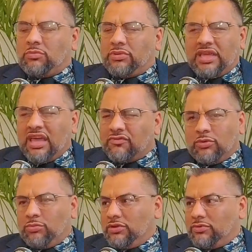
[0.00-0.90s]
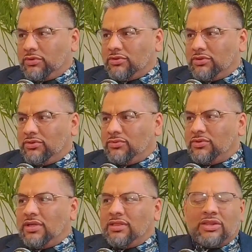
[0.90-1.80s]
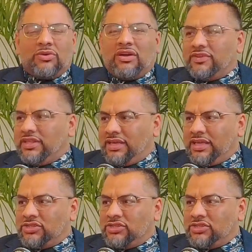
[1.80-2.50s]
but they have no blood work on you. They don't have an EKG